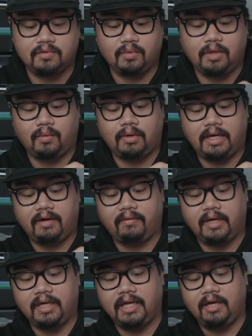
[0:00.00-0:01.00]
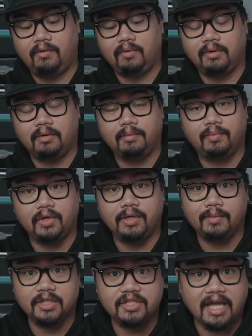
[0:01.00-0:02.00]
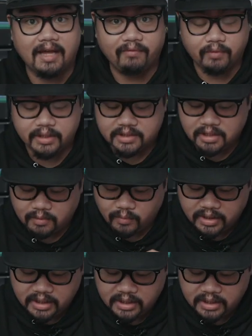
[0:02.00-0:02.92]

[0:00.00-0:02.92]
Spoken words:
is where we're at right now. We're pretty much halfway done with